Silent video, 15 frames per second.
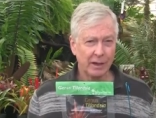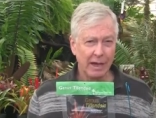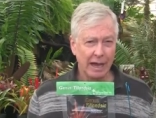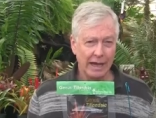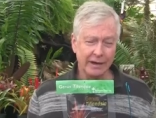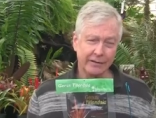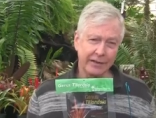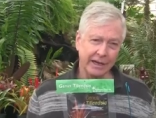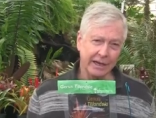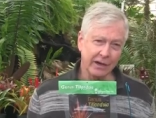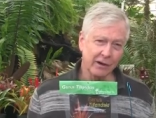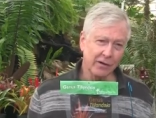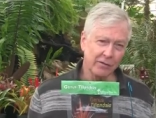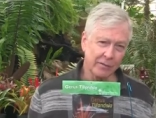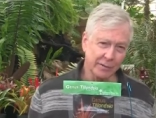how to take
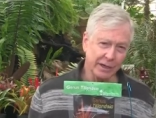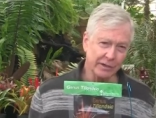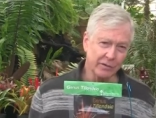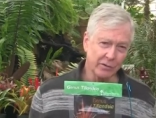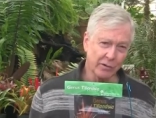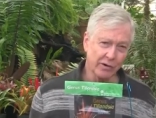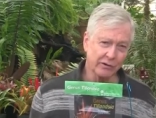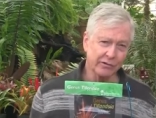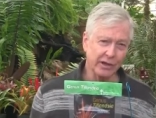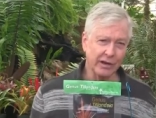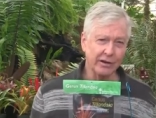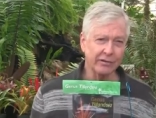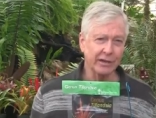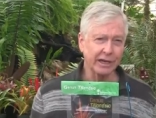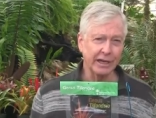care of them indoors, how
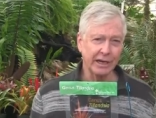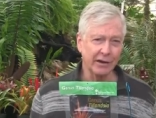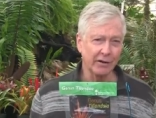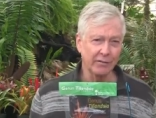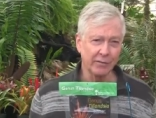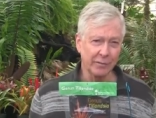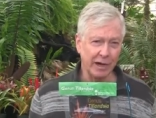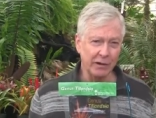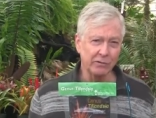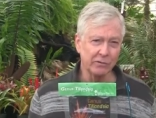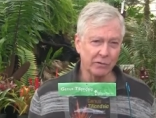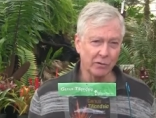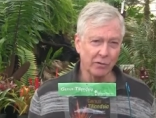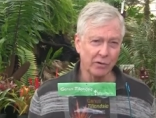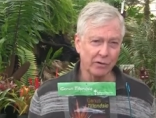to take care of them
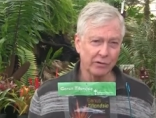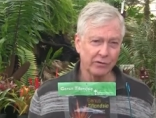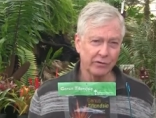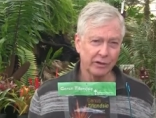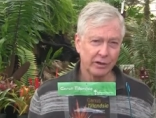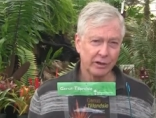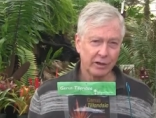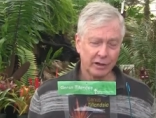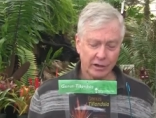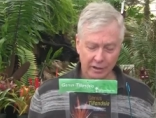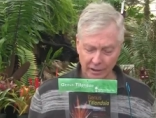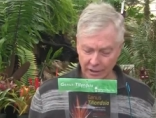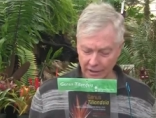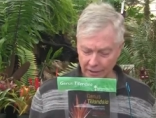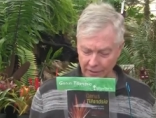outdoors.
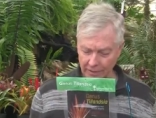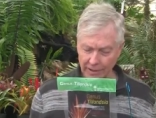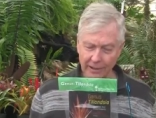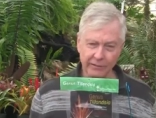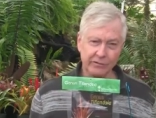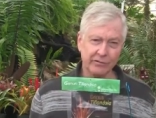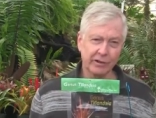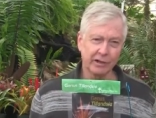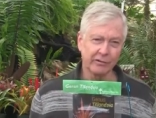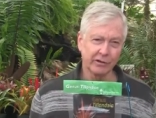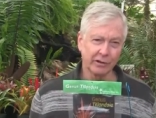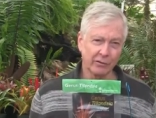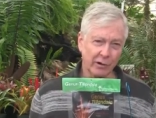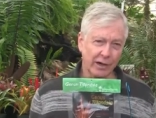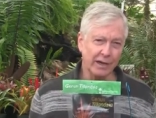Uh, it's, it's a
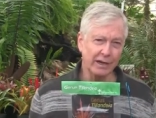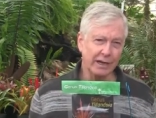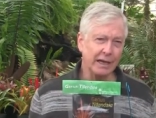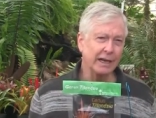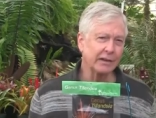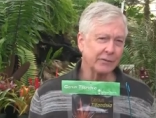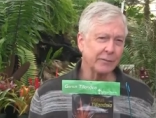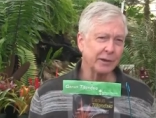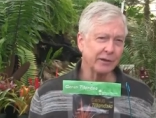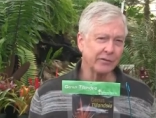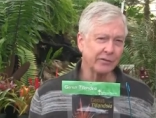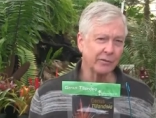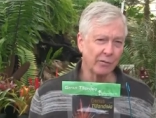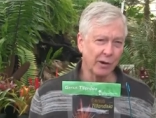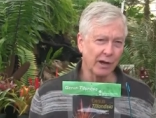great,
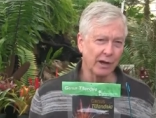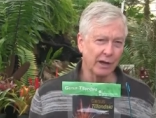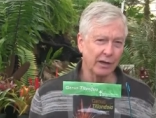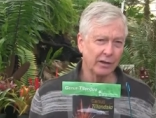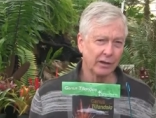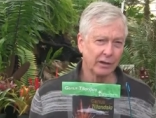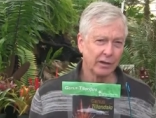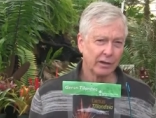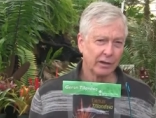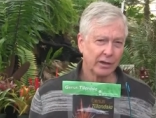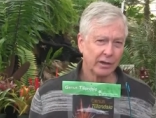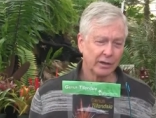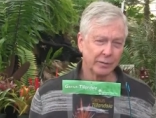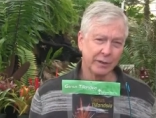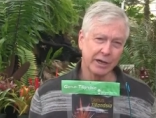inexpensive way
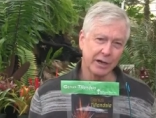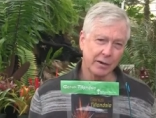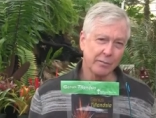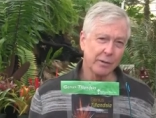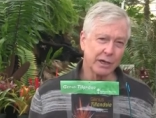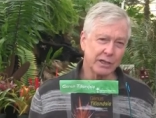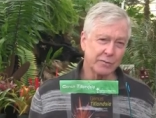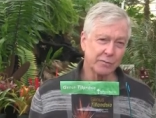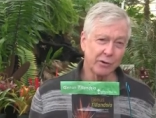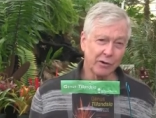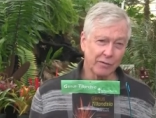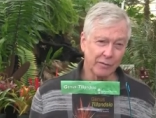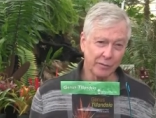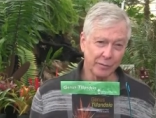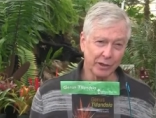to become much
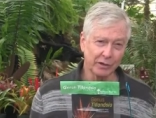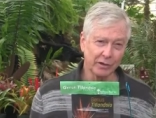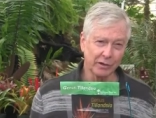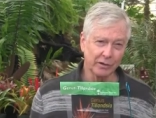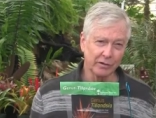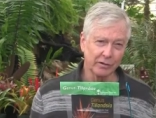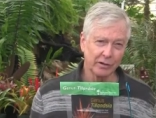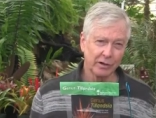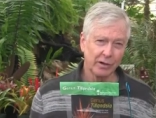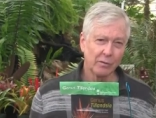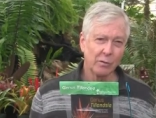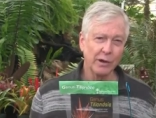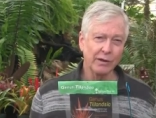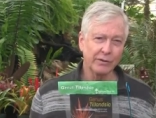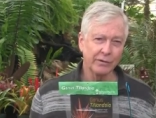more familiar
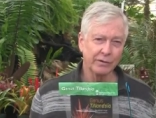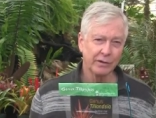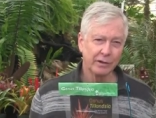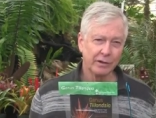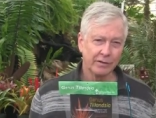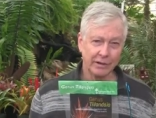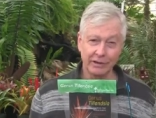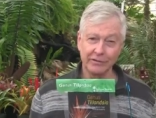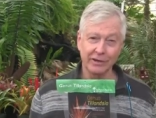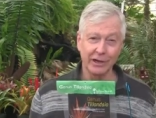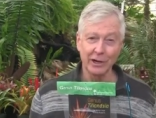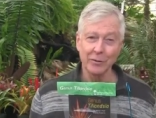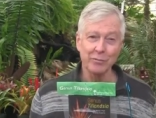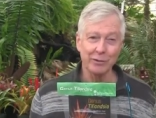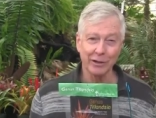with these
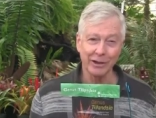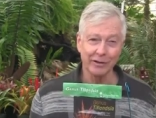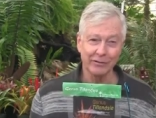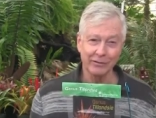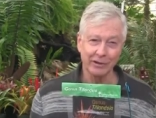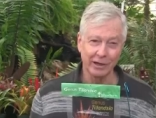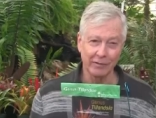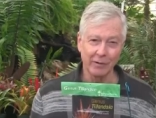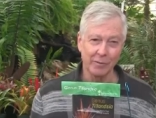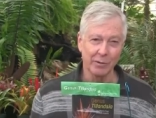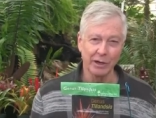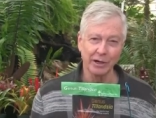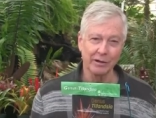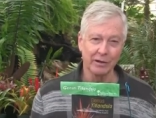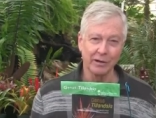air plants that
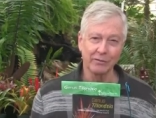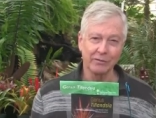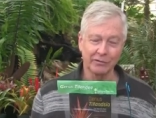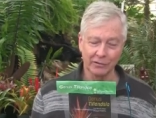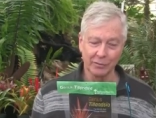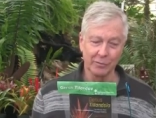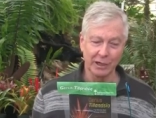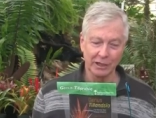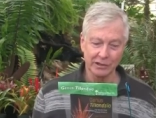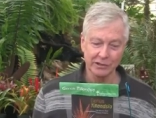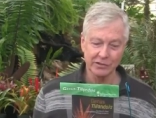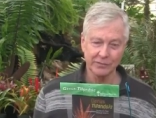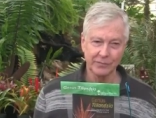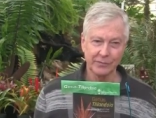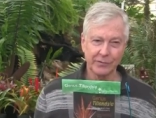everybody loves so much.
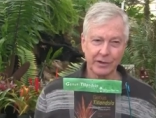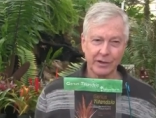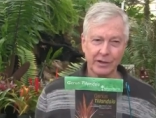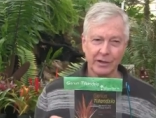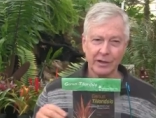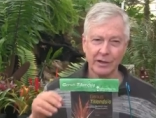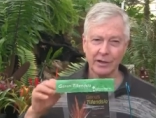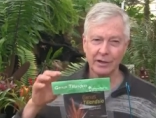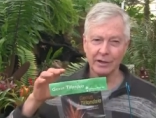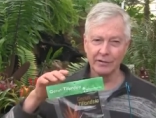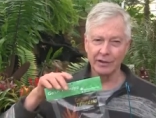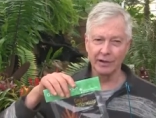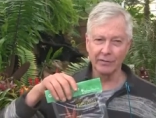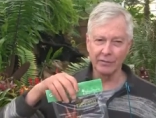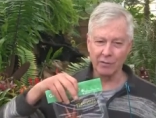
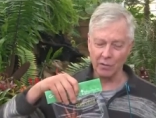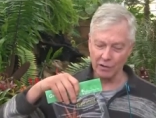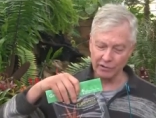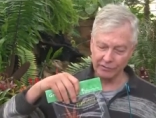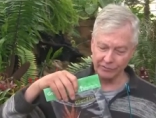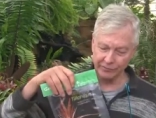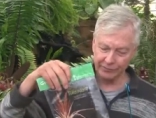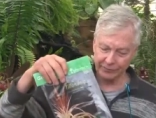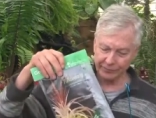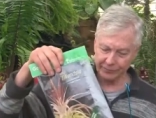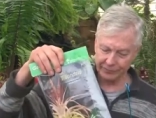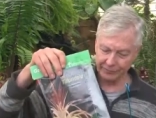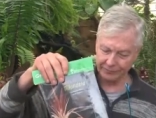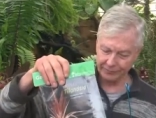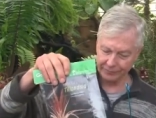Then, of course,
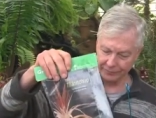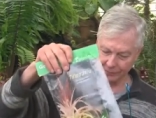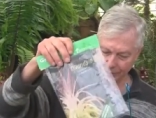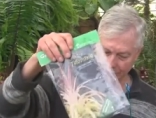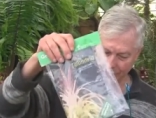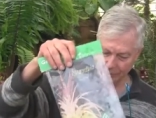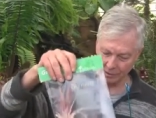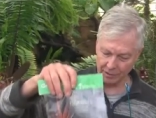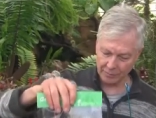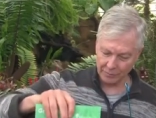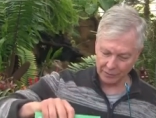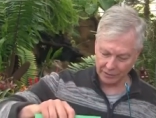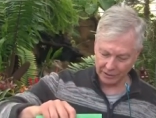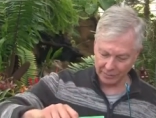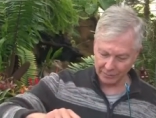I'll
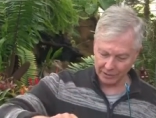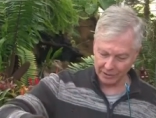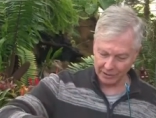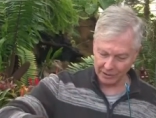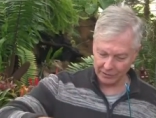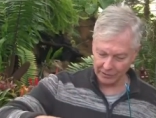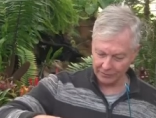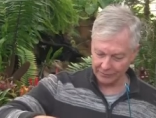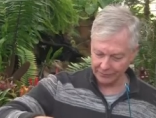put him in here.